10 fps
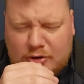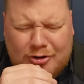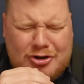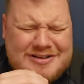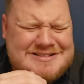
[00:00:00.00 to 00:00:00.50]

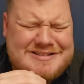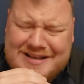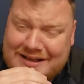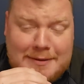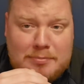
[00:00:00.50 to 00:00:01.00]
like
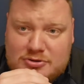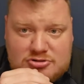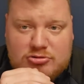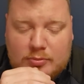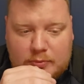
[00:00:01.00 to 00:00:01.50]
deep
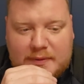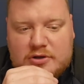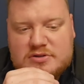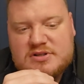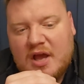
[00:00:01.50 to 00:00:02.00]
trouble,
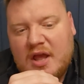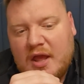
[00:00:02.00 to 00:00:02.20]
because